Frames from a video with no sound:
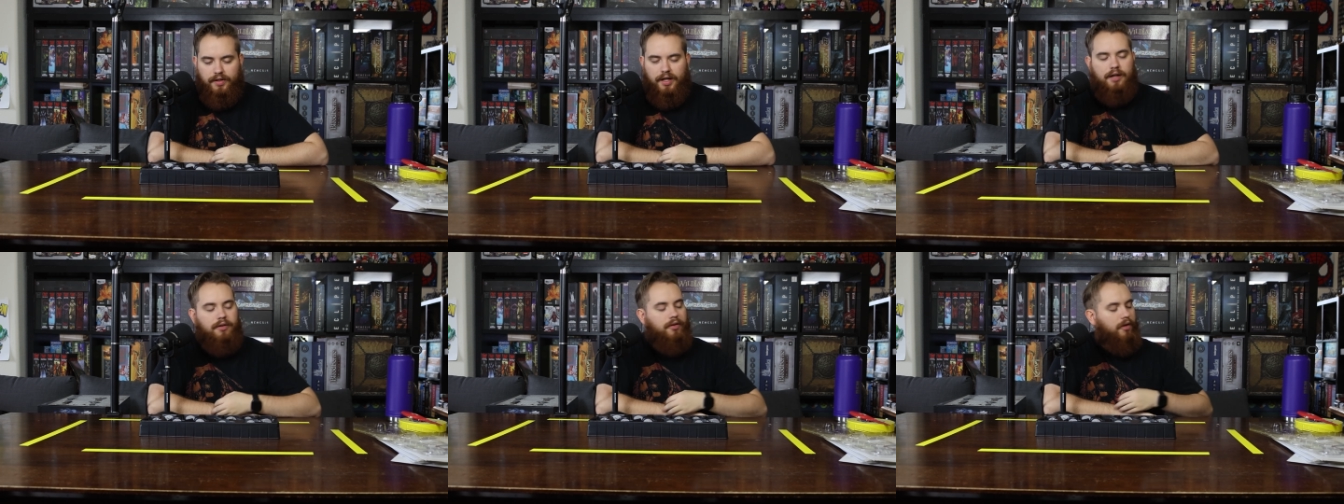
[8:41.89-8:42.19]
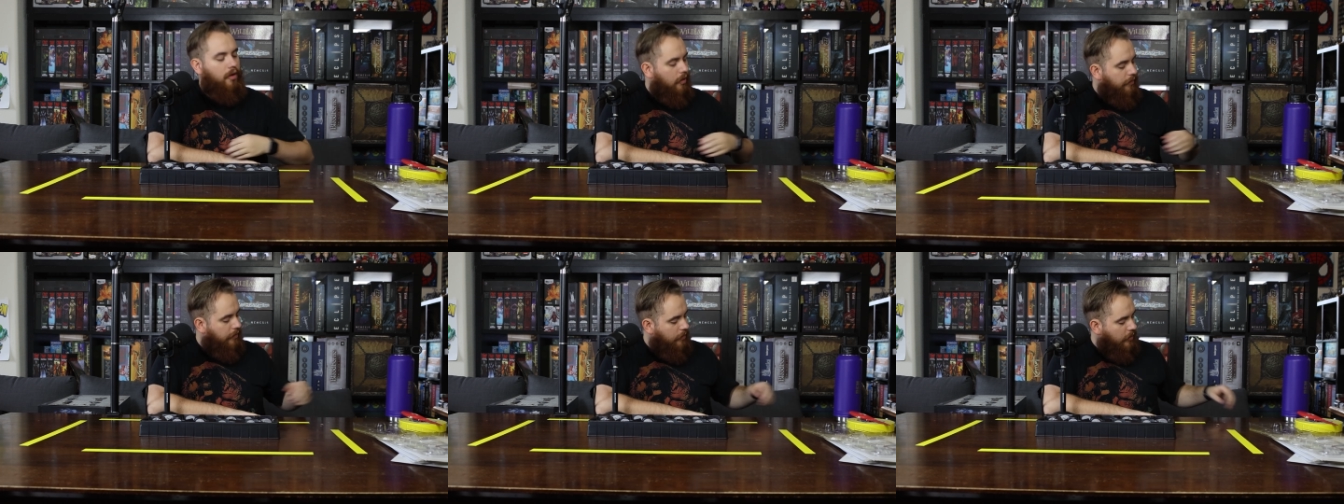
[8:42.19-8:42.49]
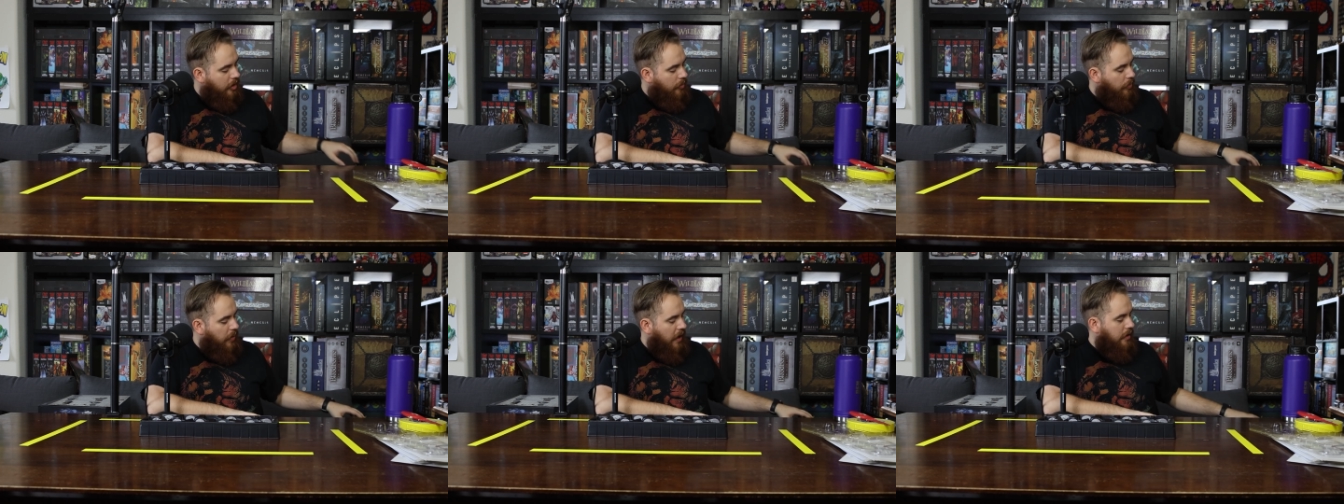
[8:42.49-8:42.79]
And I don't know if
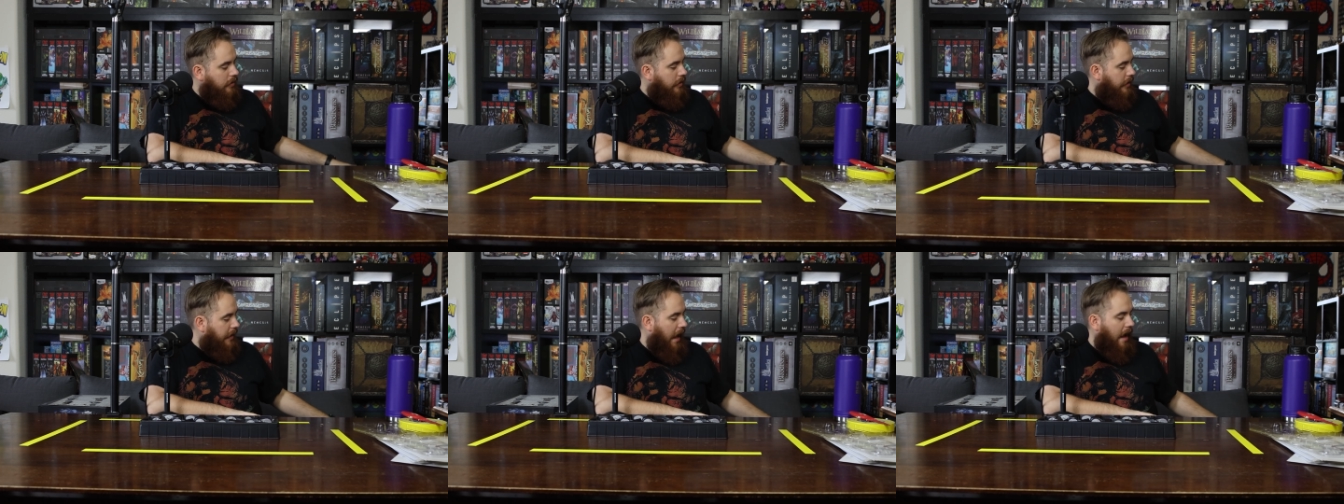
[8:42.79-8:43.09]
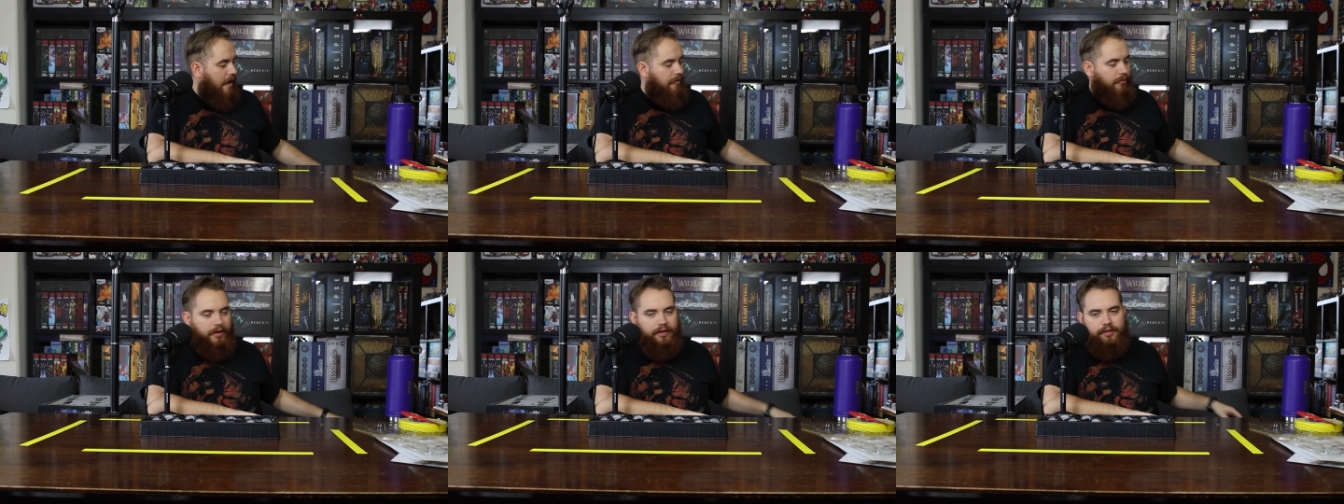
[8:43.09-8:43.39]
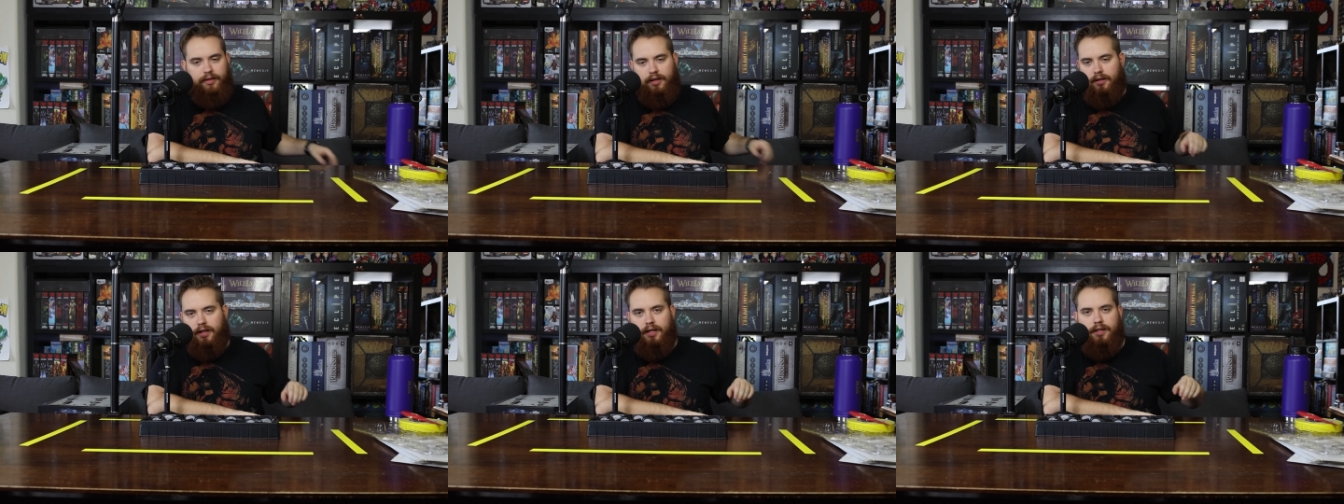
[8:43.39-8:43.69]
I'm gonna paint like
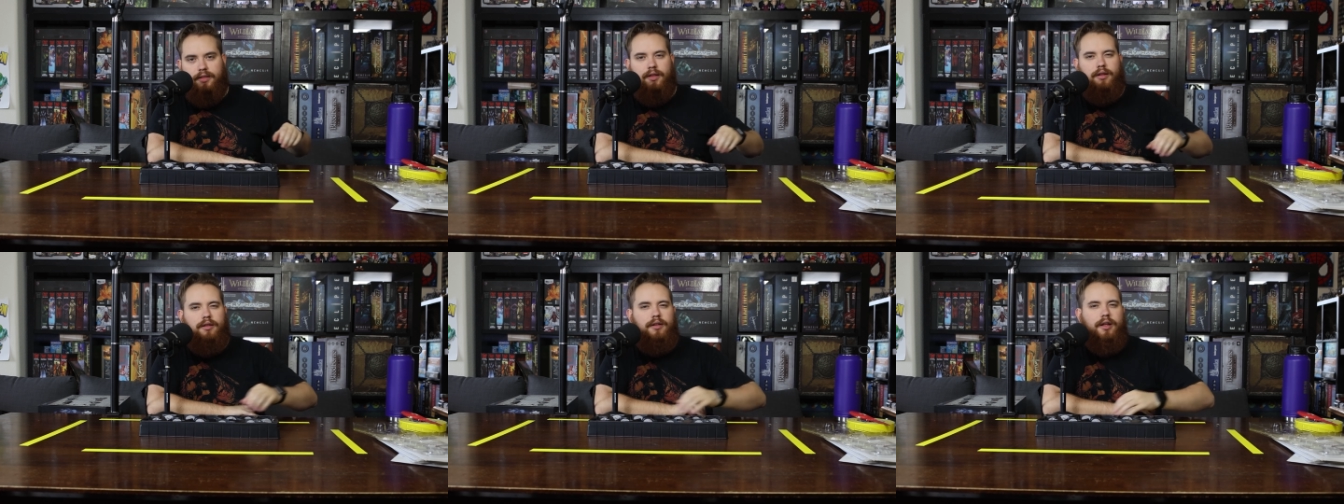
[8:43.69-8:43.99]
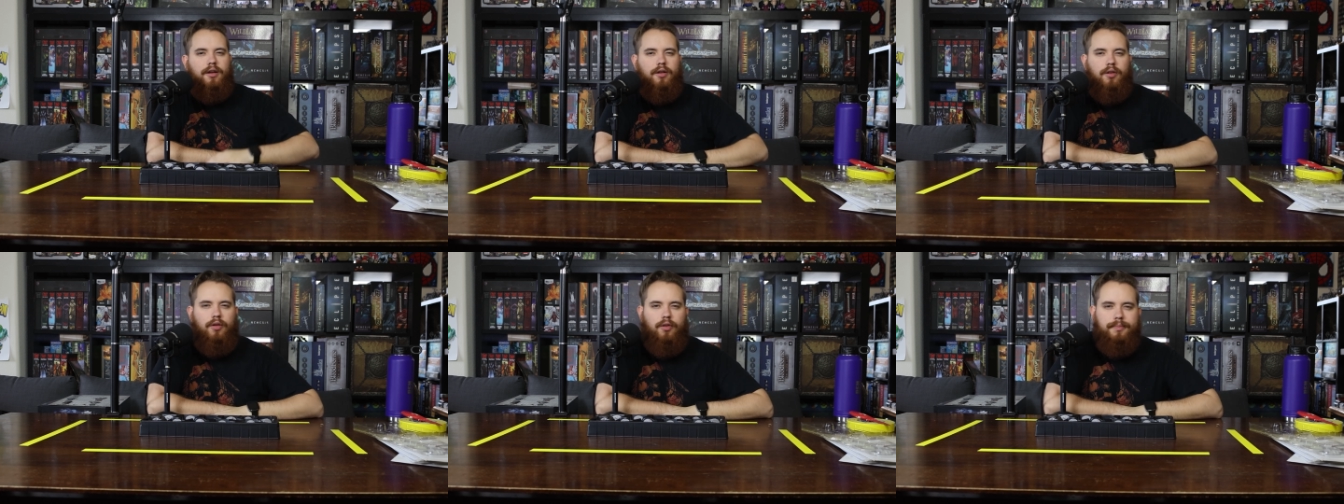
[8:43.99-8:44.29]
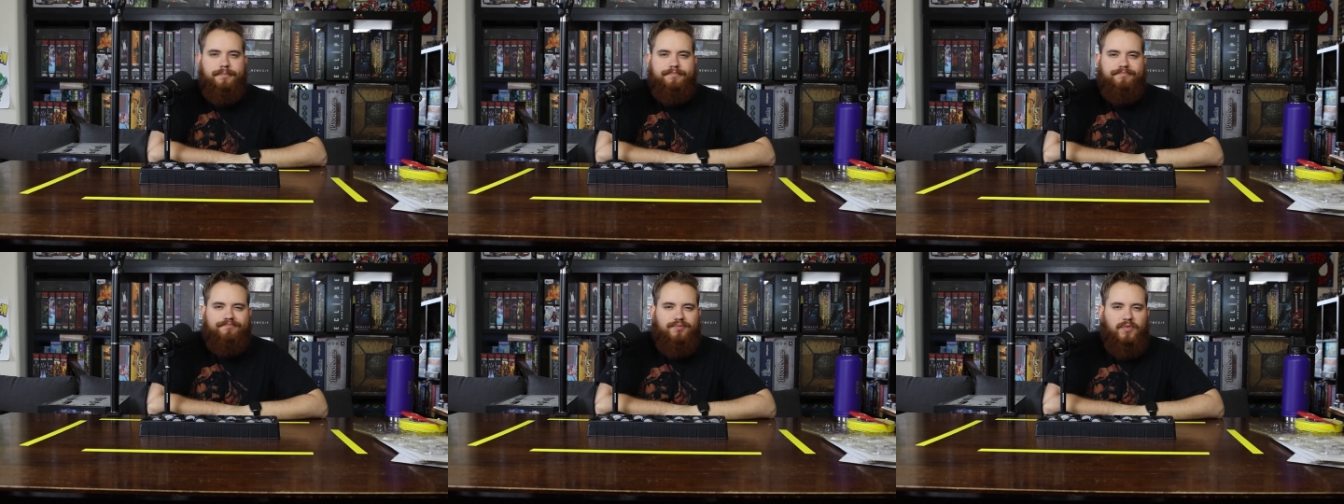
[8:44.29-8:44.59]
everything, like the
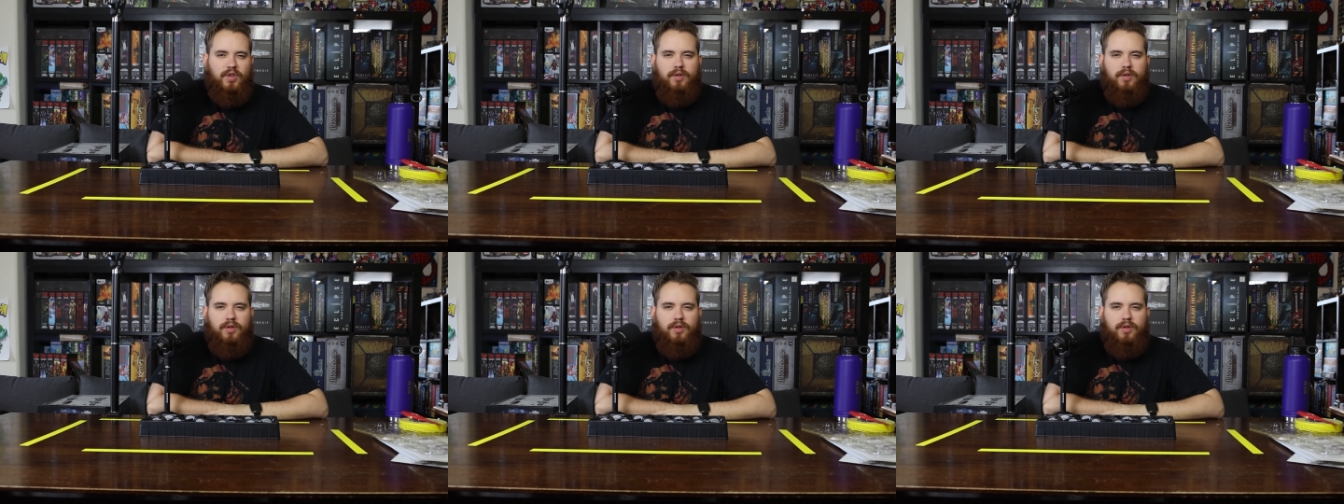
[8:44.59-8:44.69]
little,